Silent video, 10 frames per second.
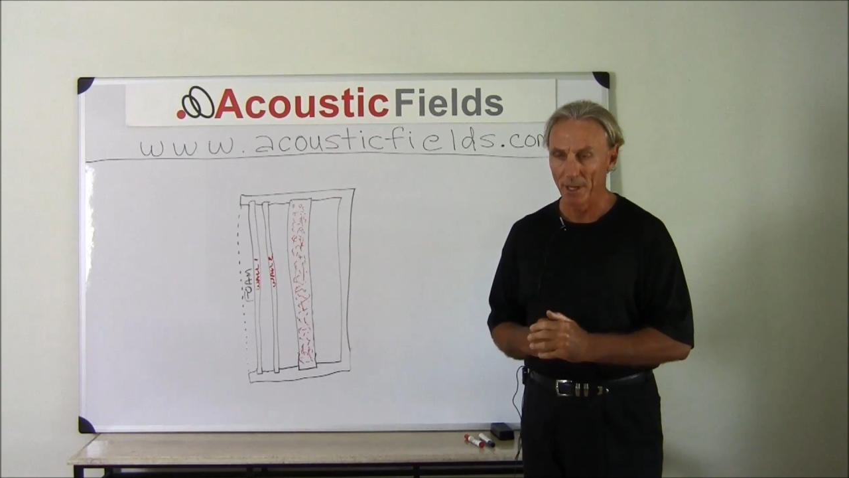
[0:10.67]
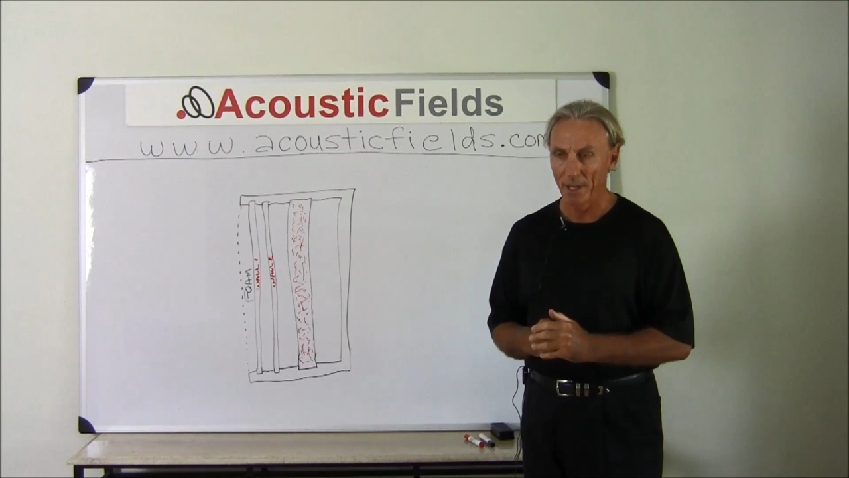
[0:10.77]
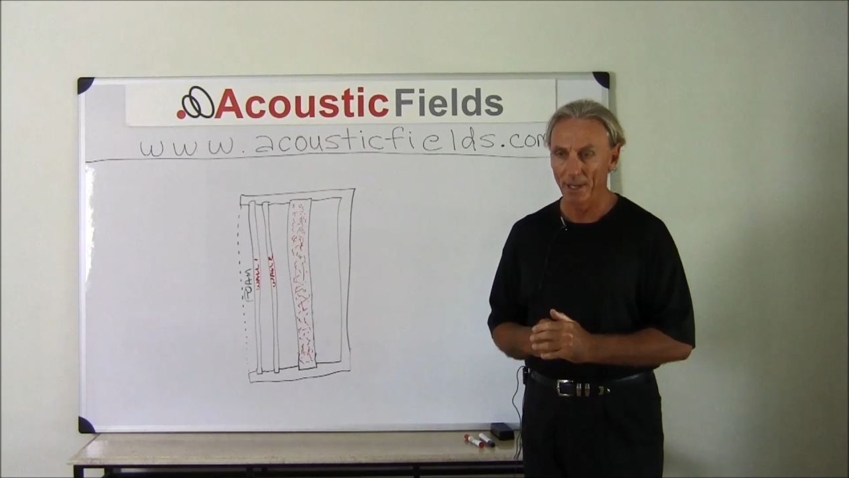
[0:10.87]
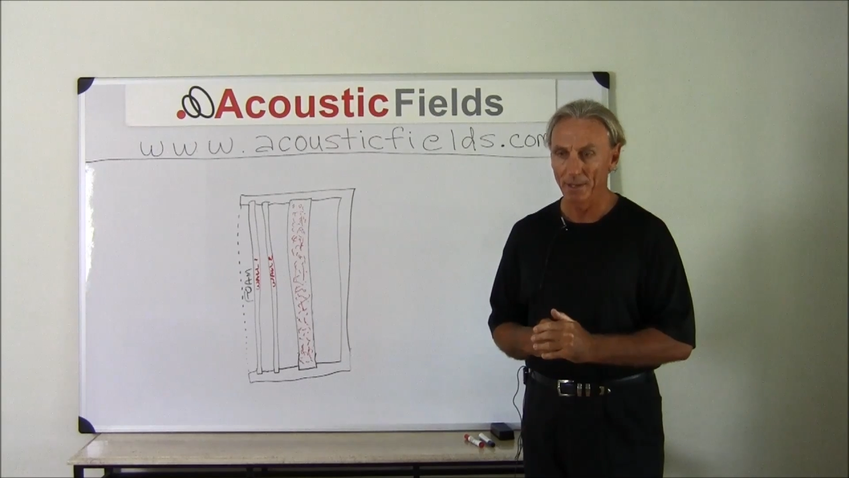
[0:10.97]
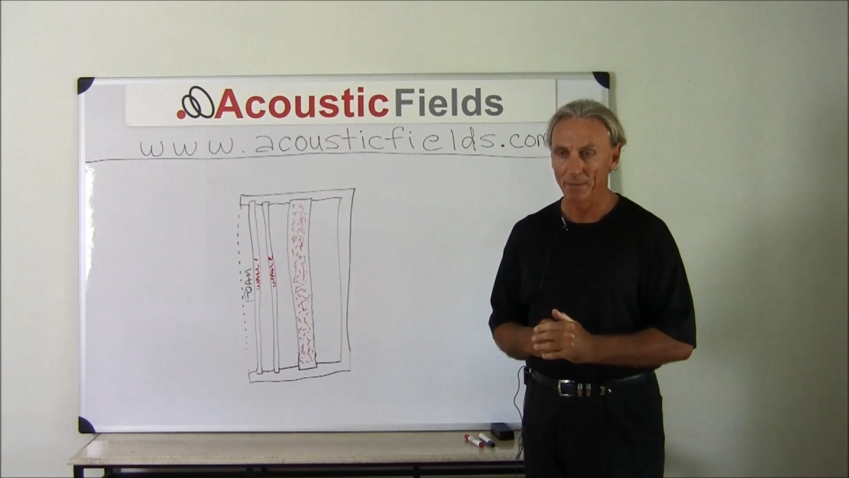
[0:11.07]

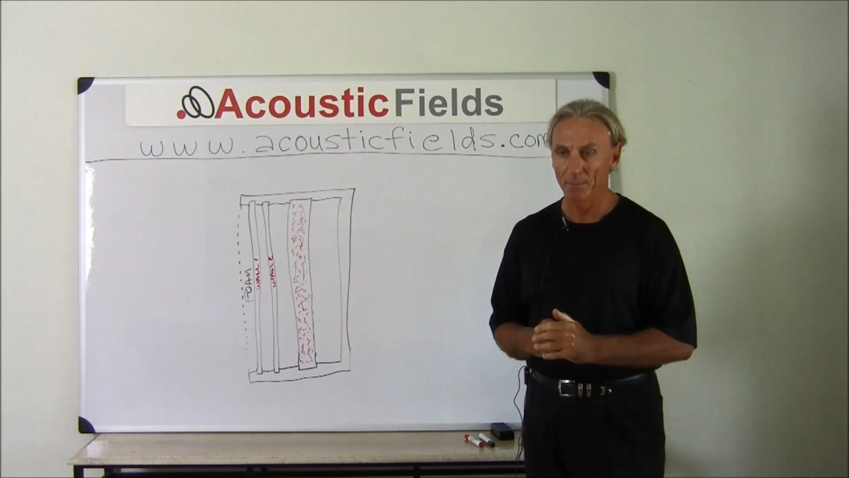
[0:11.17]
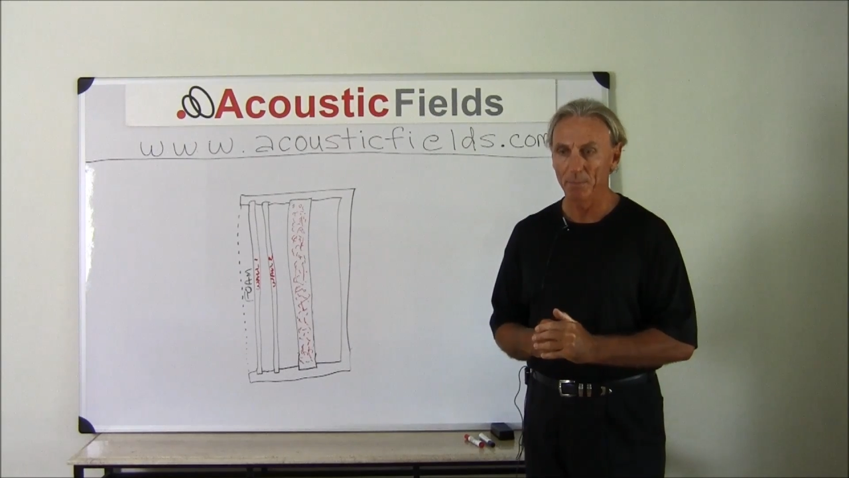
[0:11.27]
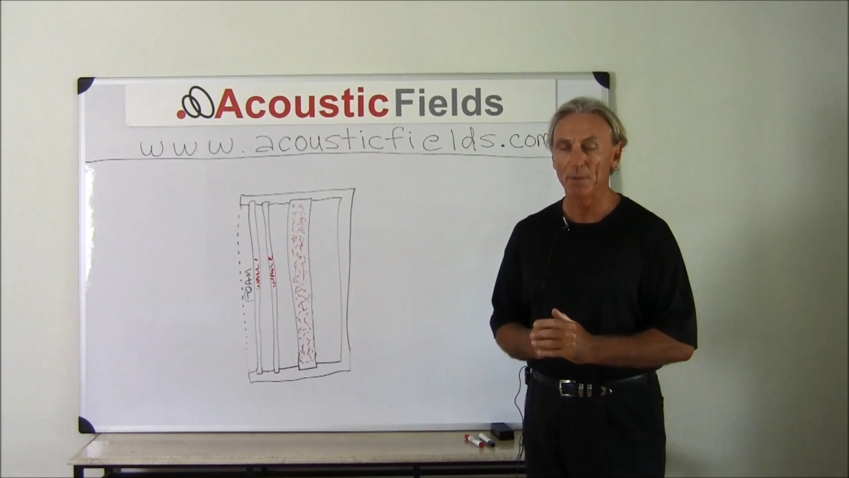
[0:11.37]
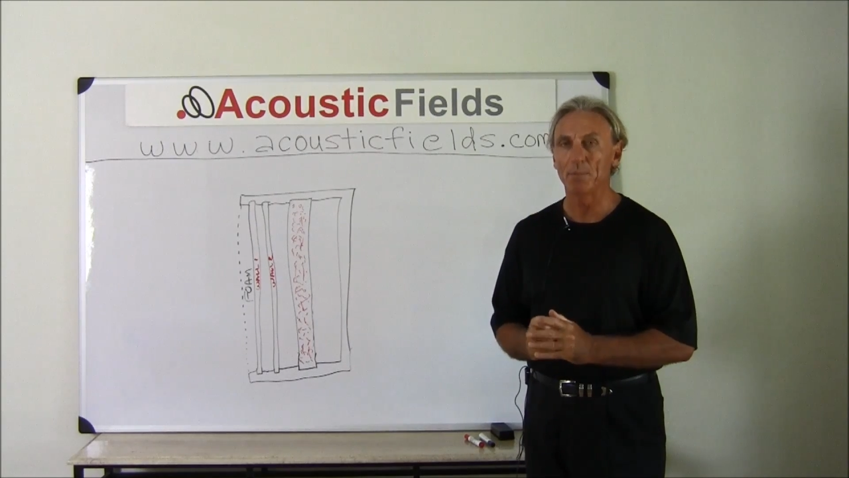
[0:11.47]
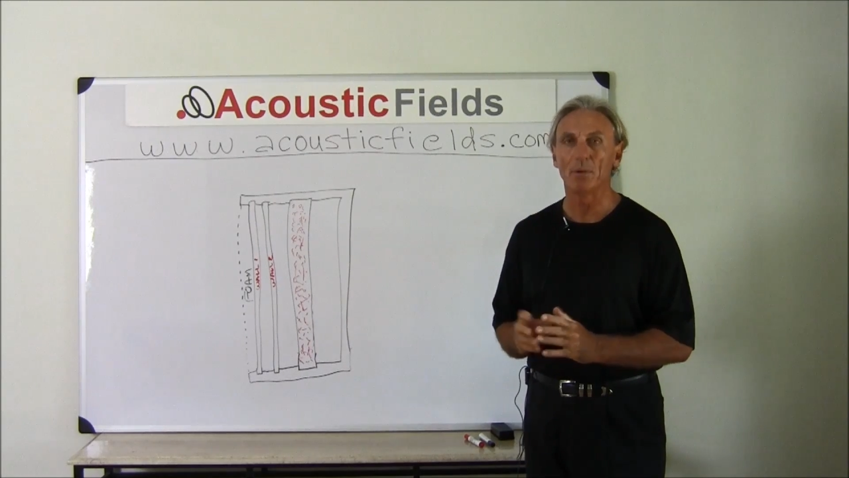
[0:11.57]

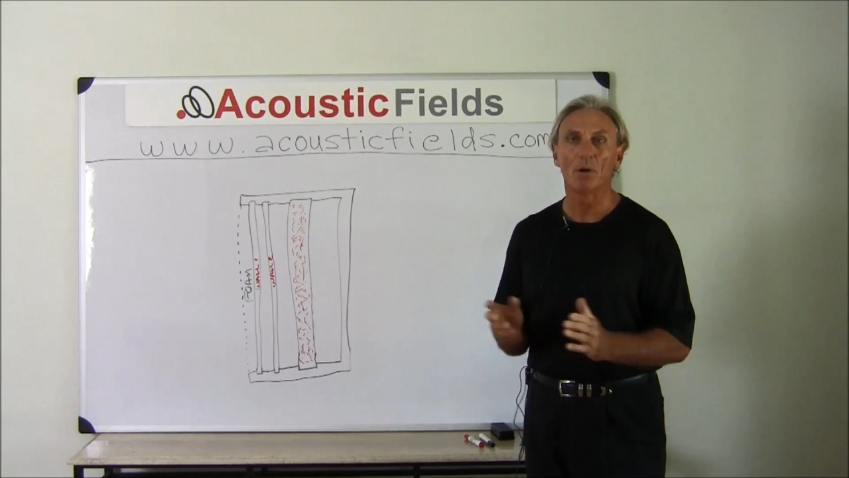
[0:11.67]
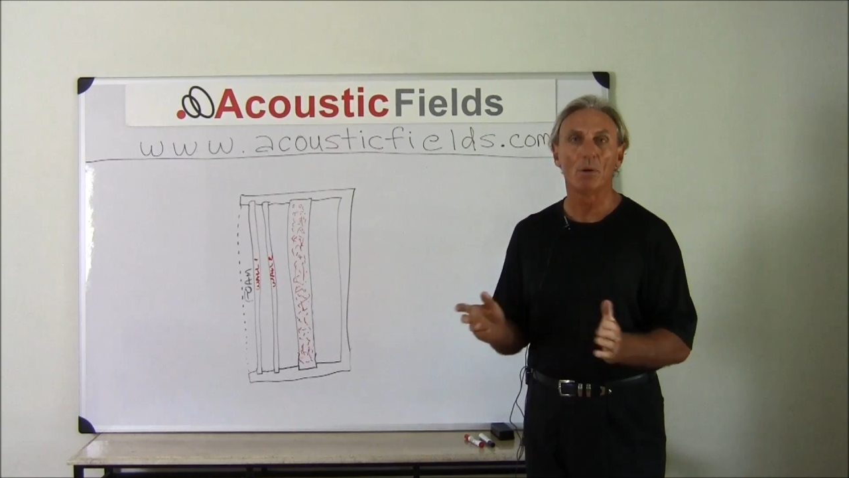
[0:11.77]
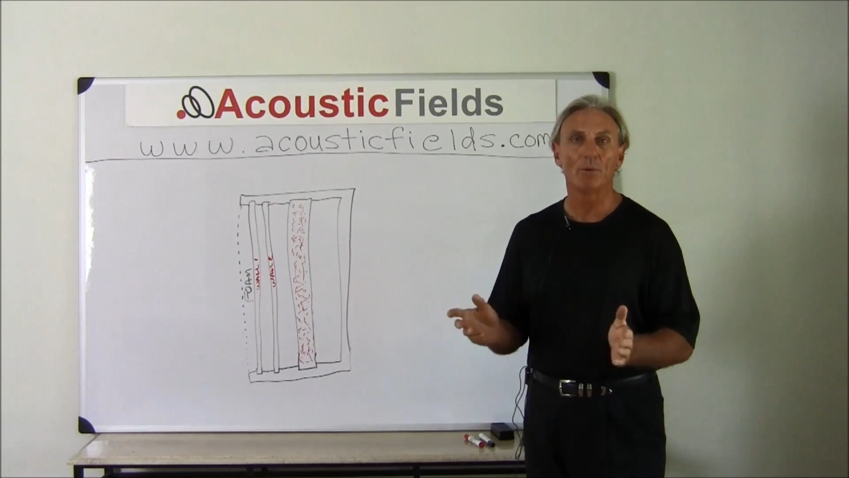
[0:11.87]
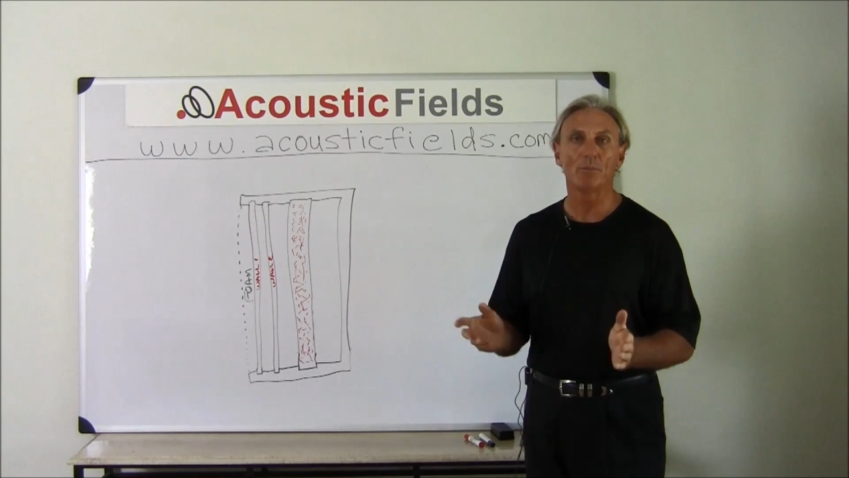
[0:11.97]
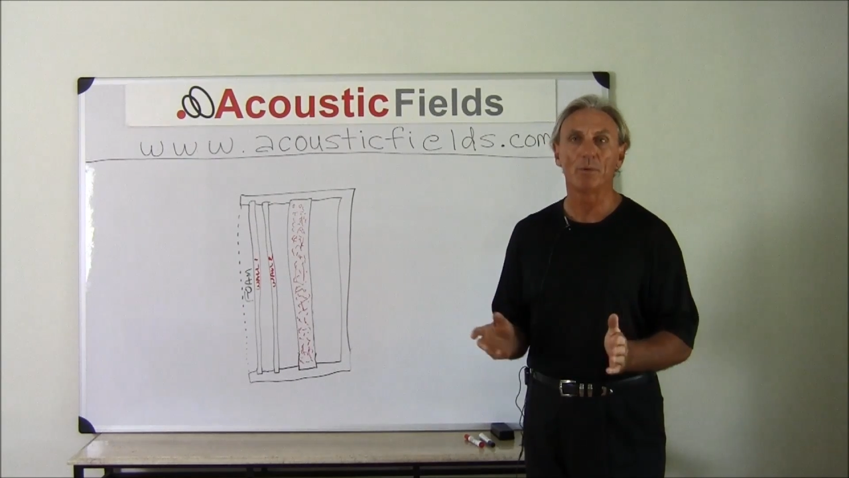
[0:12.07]
and people are
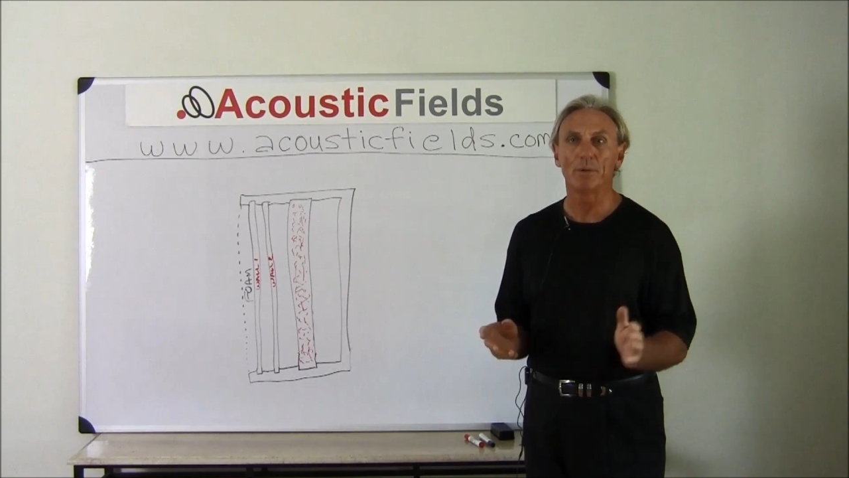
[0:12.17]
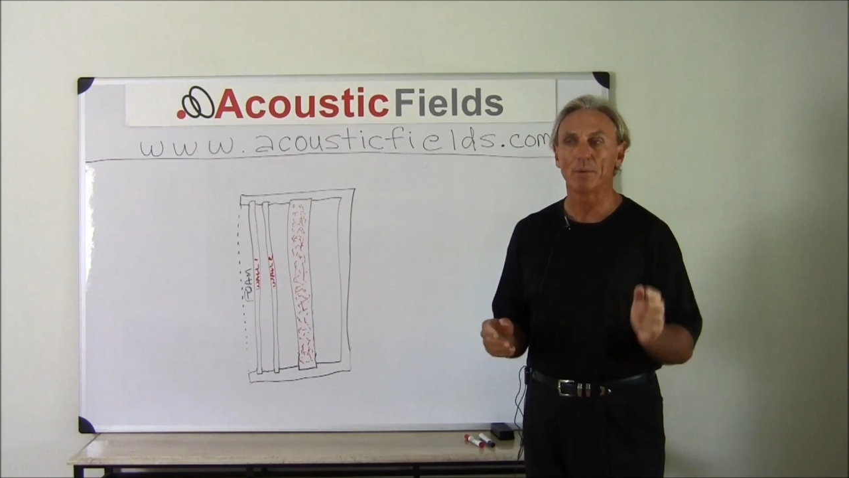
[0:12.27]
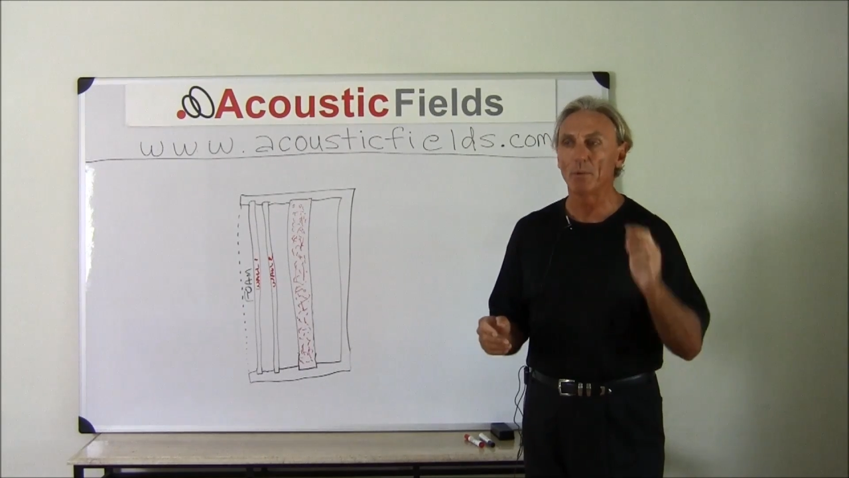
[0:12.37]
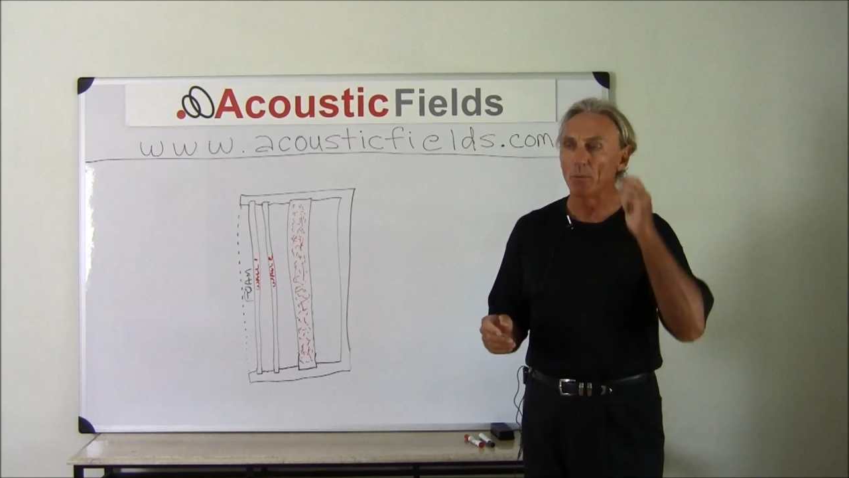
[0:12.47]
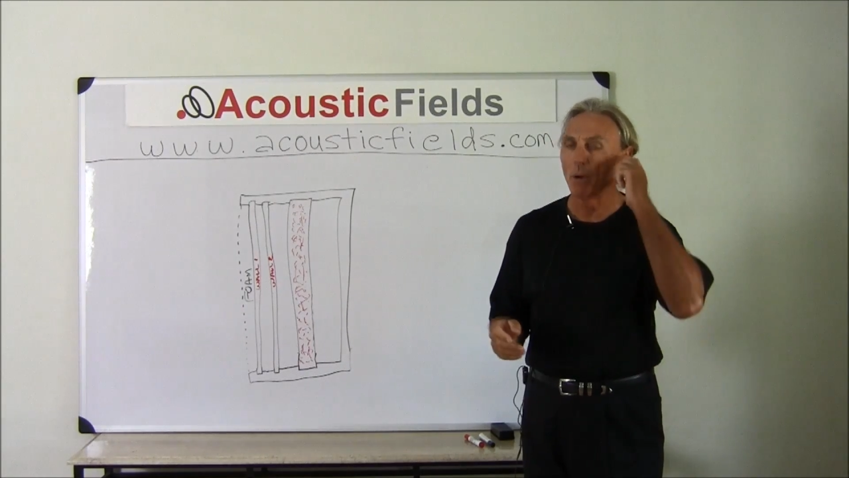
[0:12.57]
always
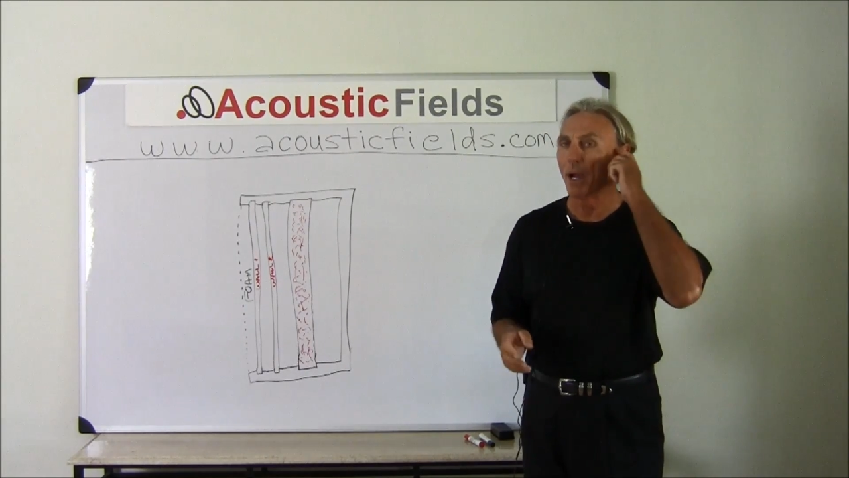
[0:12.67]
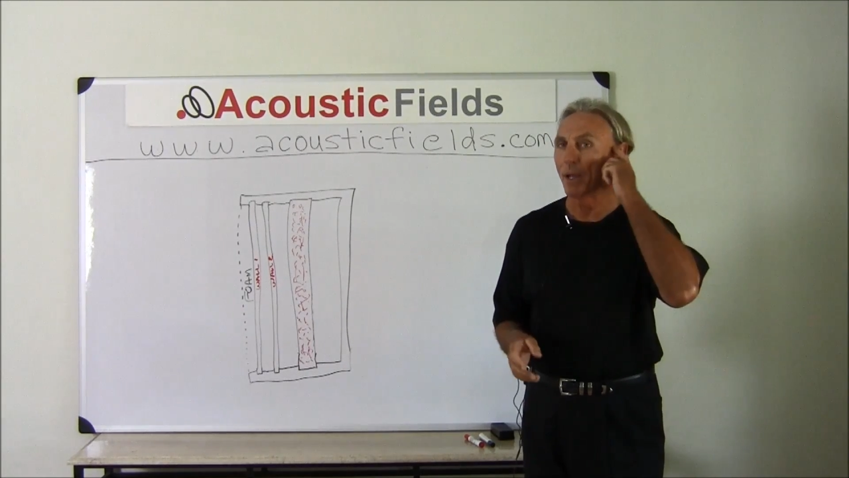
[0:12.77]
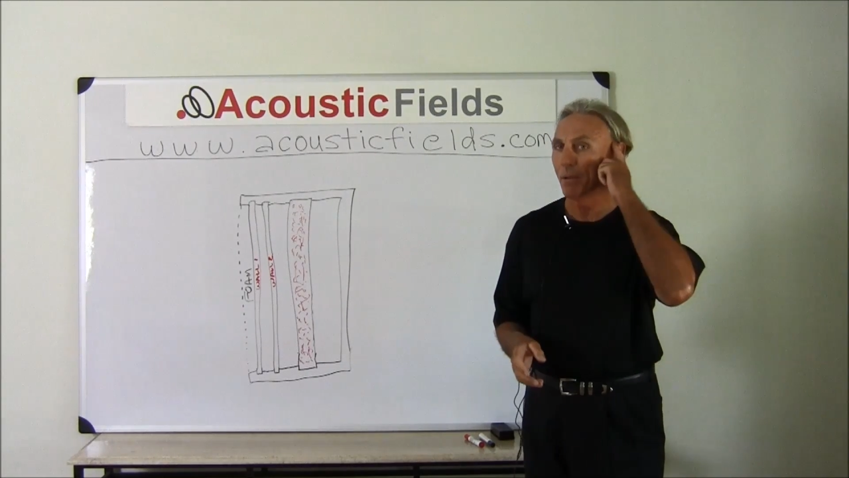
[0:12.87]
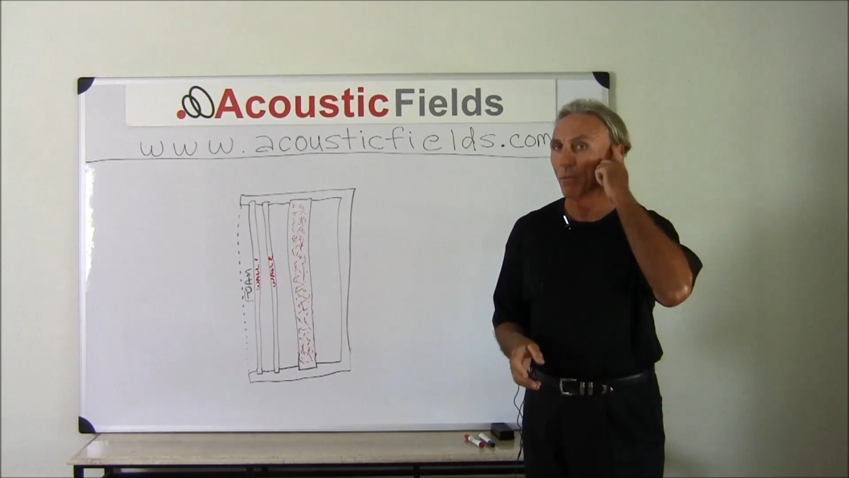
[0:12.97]
wondering, well, why,